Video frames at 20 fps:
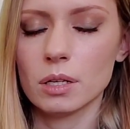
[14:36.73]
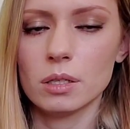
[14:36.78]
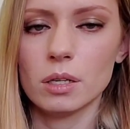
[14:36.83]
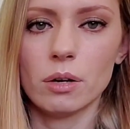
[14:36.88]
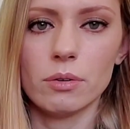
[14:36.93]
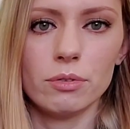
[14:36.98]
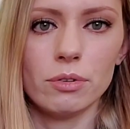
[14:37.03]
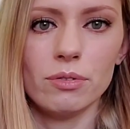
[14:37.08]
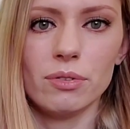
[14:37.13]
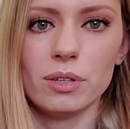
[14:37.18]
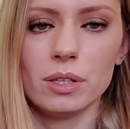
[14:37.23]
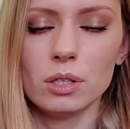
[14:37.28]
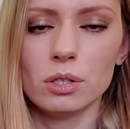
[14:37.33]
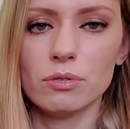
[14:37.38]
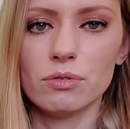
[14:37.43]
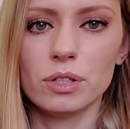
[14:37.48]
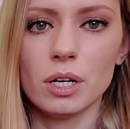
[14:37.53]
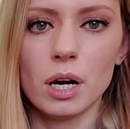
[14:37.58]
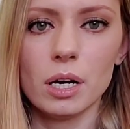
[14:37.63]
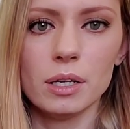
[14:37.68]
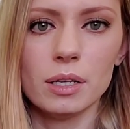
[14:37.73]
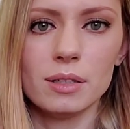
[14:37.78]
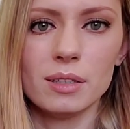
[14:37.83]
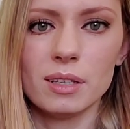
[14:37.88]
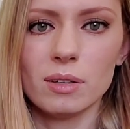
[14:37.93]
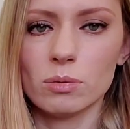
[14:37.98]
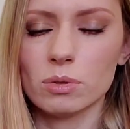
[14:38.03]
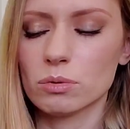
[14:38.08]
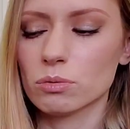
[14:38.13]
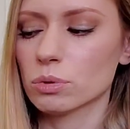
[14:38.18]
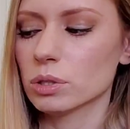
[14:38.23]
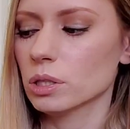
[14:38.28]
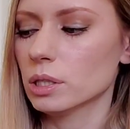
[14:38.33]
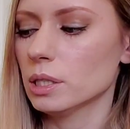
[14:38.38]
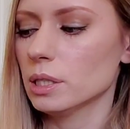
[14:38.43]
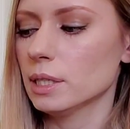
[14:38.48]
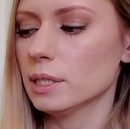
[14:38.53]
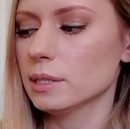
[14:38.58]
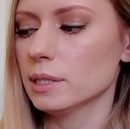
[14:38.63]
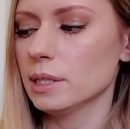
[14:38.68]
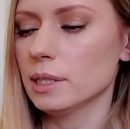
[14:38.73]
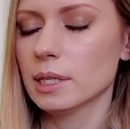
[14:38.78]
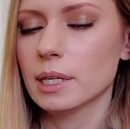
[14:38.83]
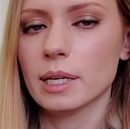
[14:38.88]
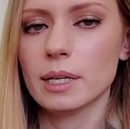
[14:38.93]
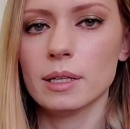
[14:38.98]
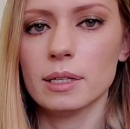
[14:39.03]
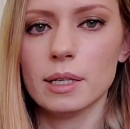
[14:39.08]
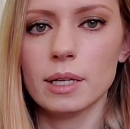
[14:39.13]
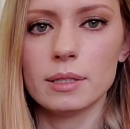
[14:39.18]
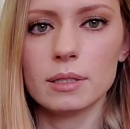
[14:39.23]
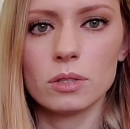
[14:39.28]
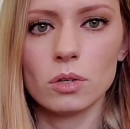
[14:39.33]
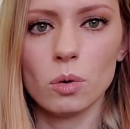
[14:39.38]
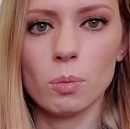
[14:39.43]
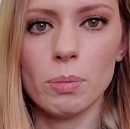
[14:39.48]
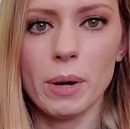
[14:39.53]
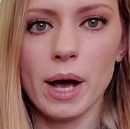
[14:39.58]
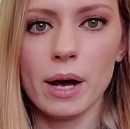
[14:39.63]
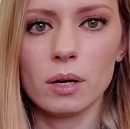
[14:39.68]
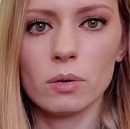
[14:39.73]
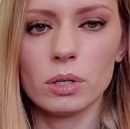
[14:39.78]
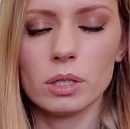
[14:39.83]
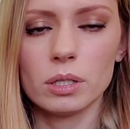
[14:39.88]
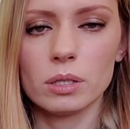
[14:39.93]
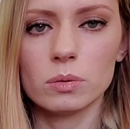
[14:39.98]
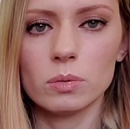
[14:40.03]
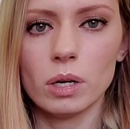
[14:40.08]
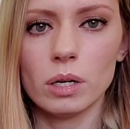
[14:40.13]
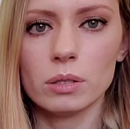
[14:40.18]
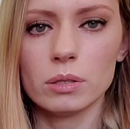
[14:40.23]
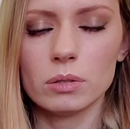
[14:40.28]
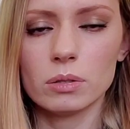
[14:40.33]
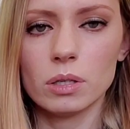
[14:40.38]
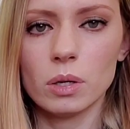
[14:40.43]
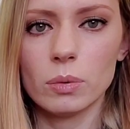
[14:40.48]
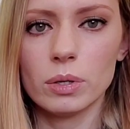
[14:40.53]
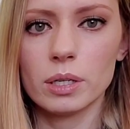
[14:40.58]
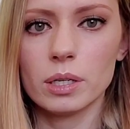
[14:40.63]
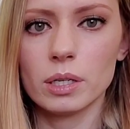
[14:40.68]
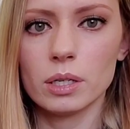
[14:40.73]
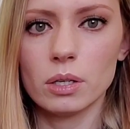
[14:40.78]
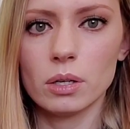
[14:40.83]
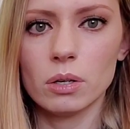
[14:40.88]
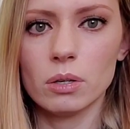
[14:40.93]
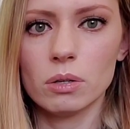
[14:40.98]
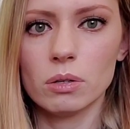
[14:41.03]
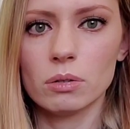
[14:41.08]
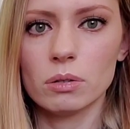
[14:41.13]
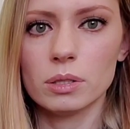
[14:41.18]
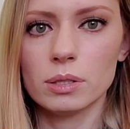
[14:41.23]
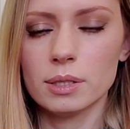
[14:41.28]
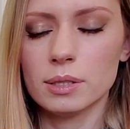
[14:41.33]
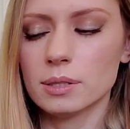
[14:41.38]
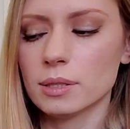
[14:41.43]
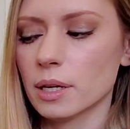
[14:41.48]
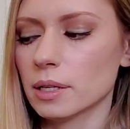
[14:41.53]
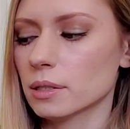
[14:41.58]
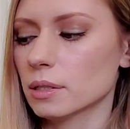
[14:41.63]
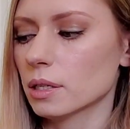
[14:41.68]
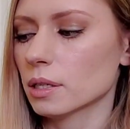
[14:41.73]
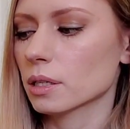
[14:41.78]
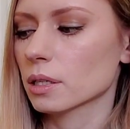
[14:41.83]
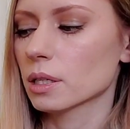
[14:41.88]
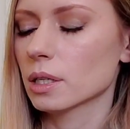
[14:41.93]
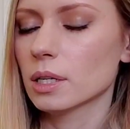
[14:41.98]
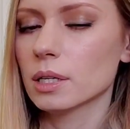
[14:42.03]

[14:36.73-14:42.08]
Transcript: Now, if you feel like you've got it, that was really easy, let's go backward as well. So now we're going to go descending.